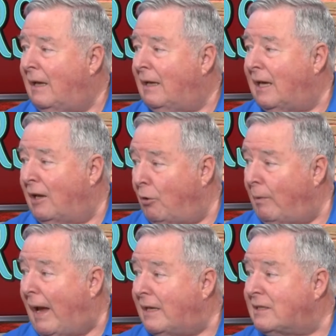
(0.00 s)
can
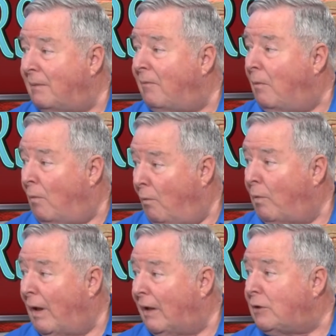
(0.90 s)
create some
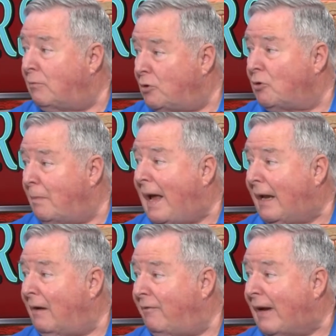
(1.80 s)
really
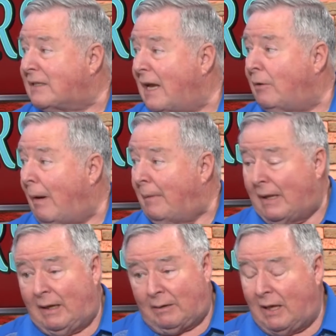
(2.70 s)
dramatic effects on you. I mean,
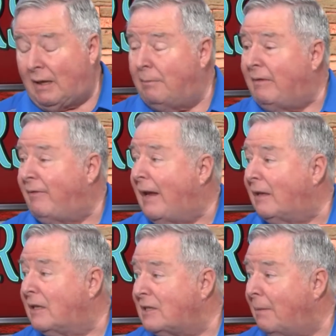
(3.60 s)
it can, it can be
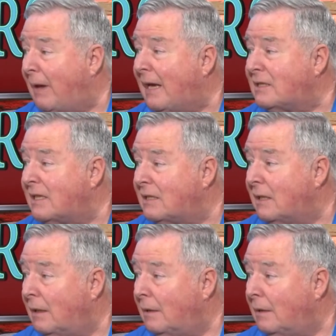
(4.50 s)
fatal in some cases.